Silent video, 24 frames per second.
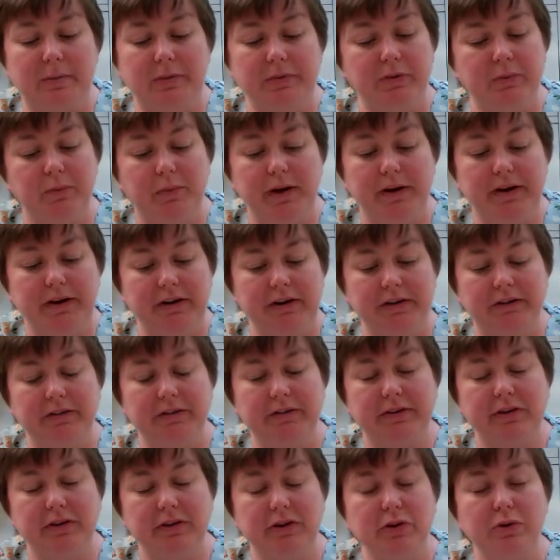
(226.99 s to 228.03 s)
you want to
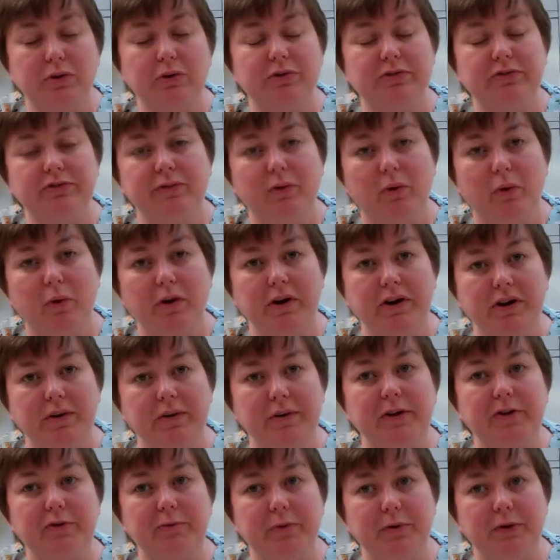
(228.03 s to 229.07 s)
use 4
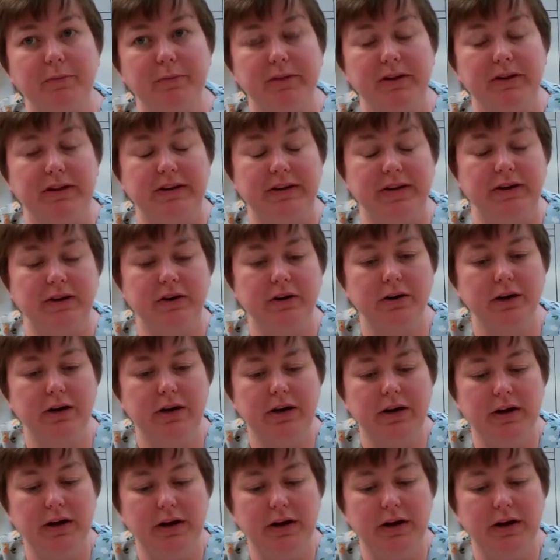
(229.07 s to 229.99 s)
units per milliliter.